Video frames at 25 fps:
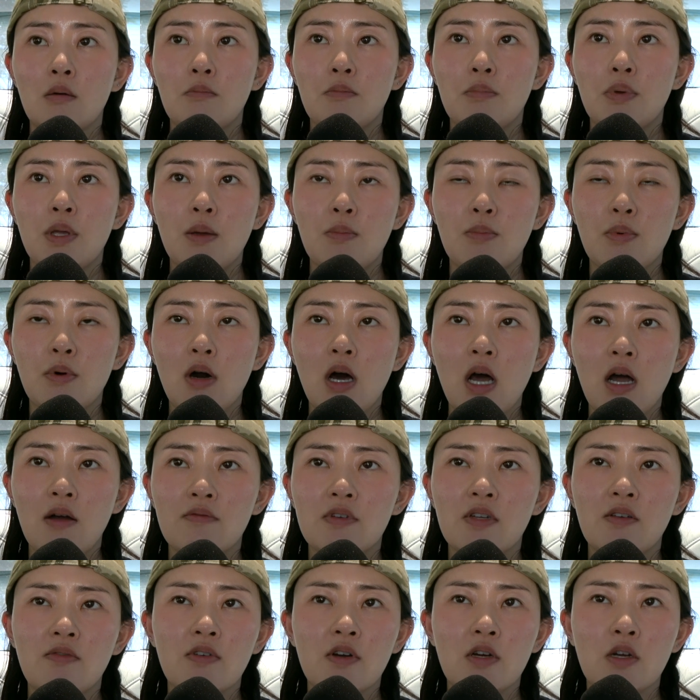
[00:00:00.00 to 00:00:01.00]
people have
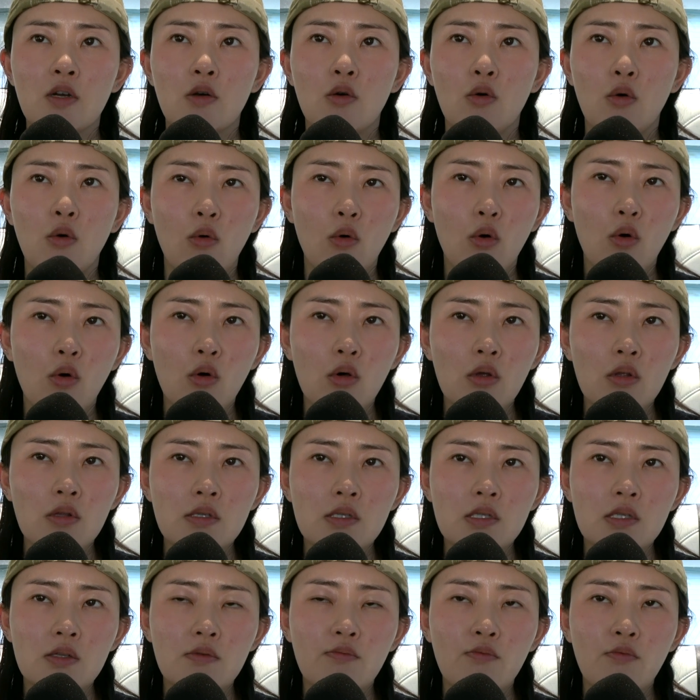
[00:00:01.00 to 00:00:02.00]
different
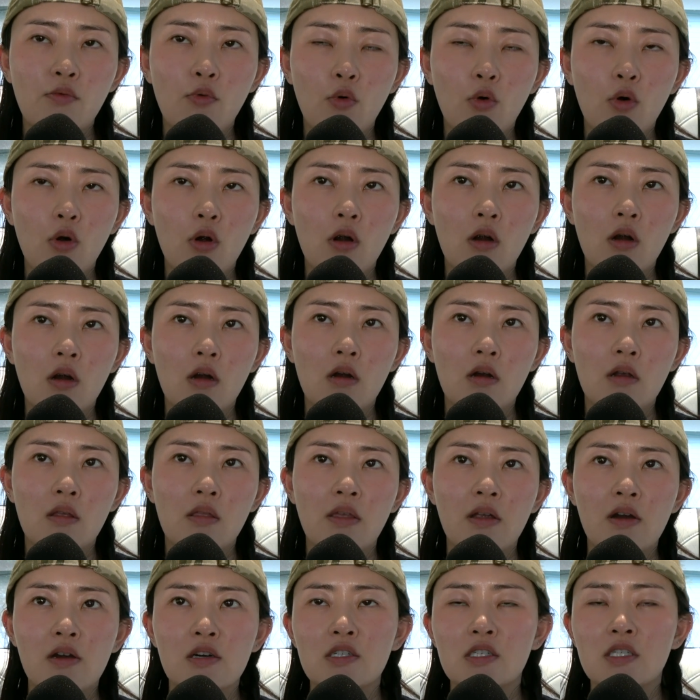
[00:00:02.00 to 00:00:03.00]
goals for
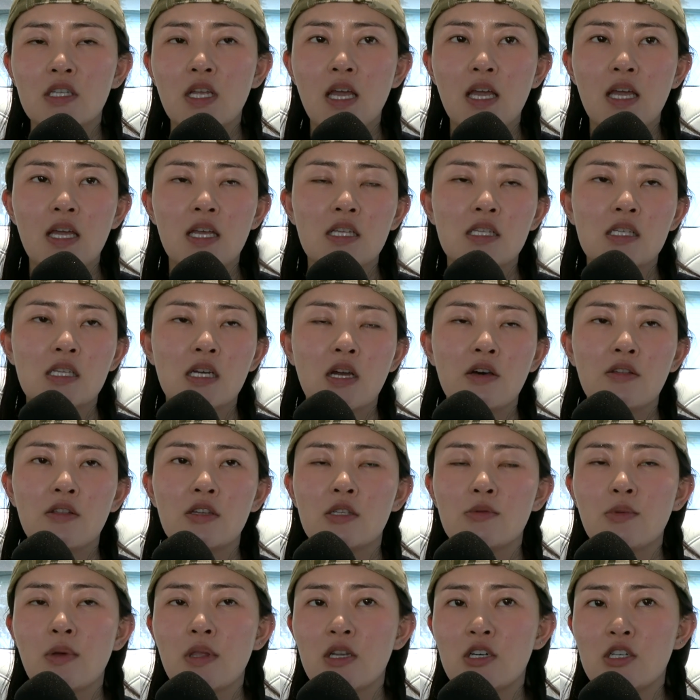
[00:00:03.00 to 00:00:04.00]
their days and how they
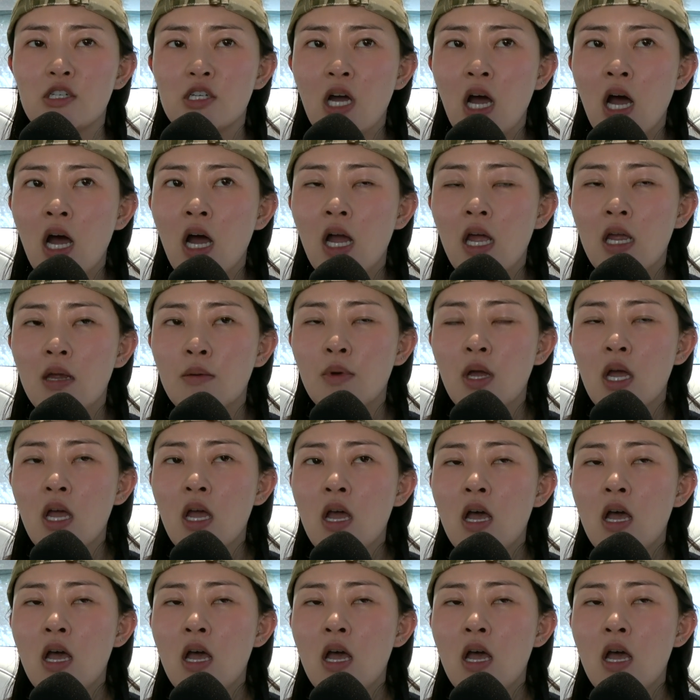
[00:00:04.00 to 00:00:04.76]
spend their time,